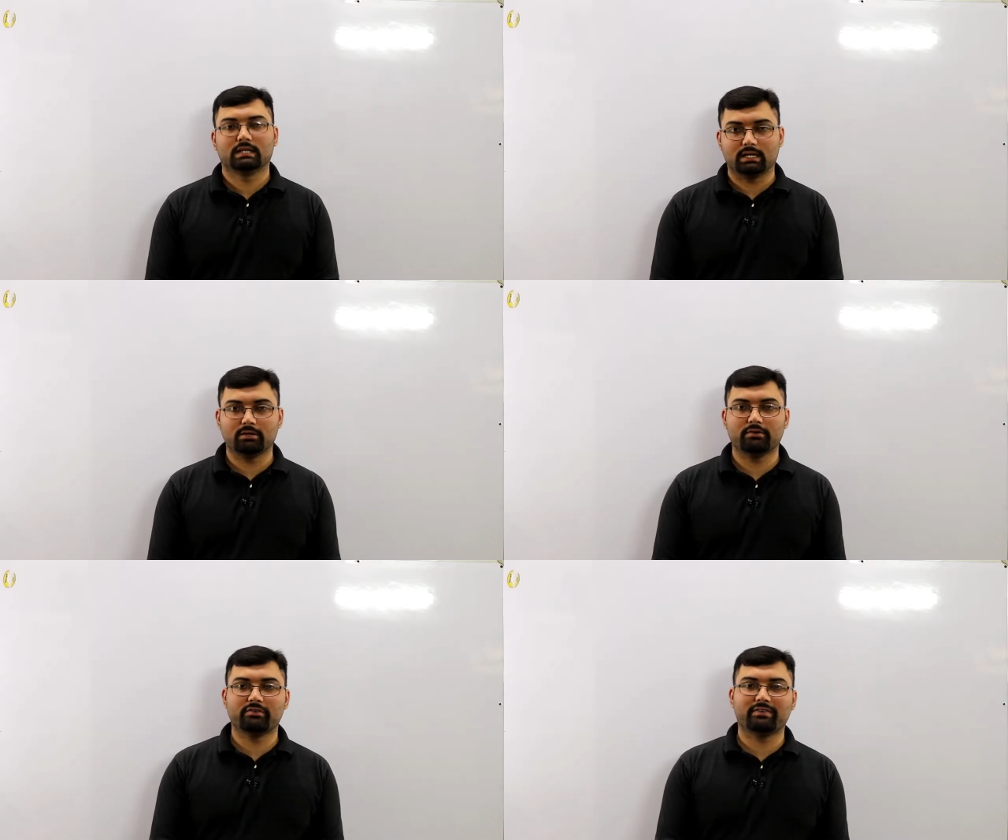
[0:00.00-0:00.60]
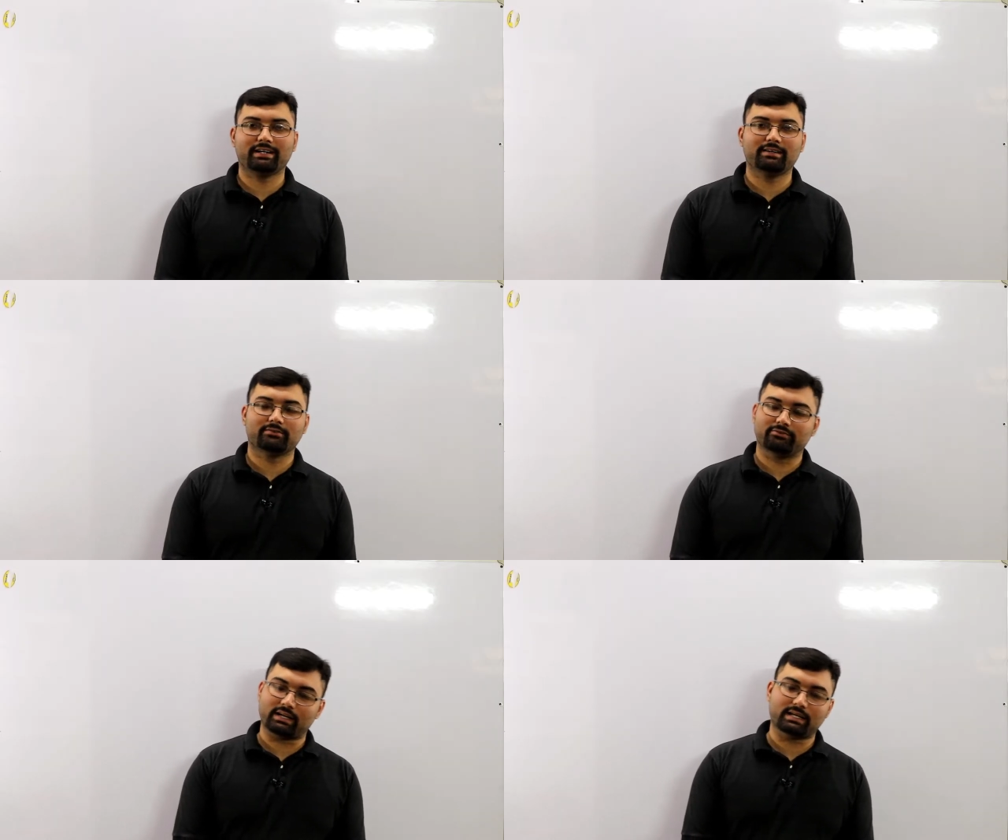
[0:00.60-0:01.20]
Hello
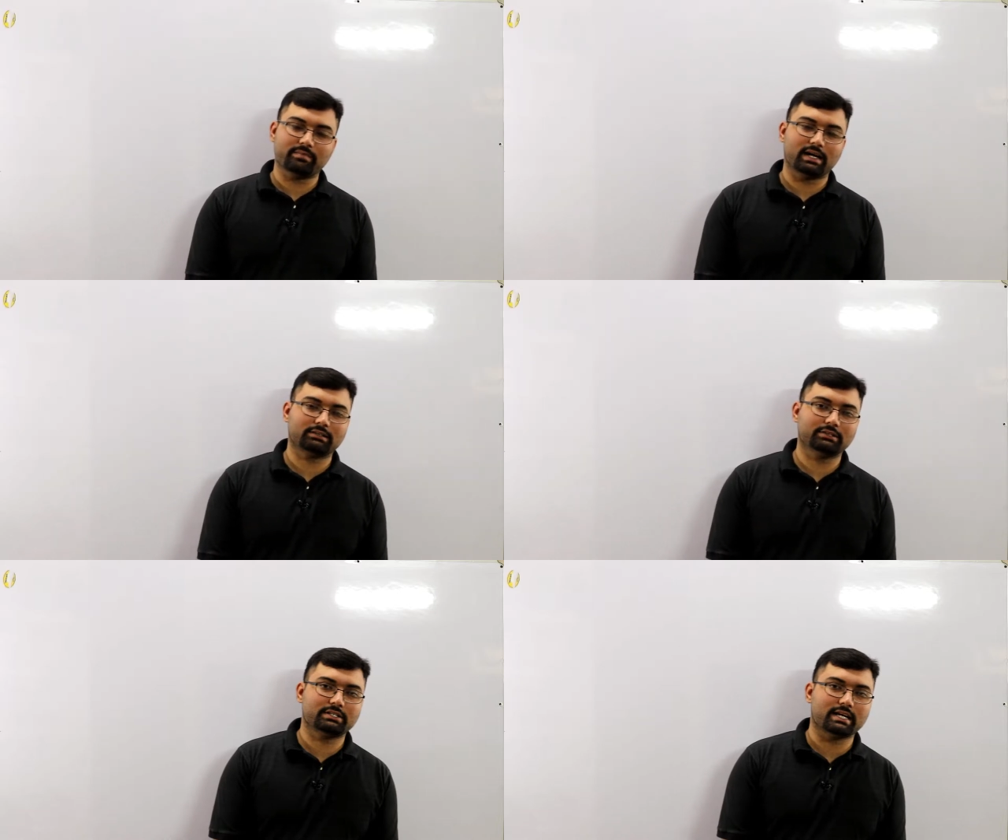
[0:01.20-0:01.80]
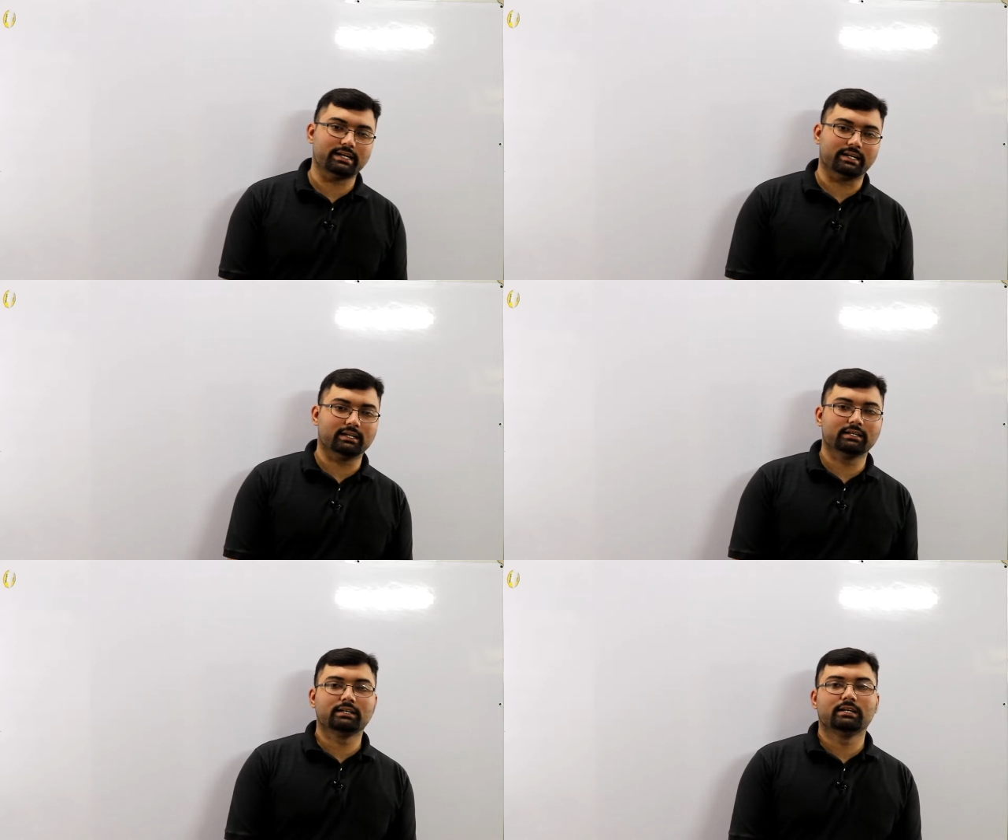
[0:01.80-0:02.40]
everyone, welcome back to the channel.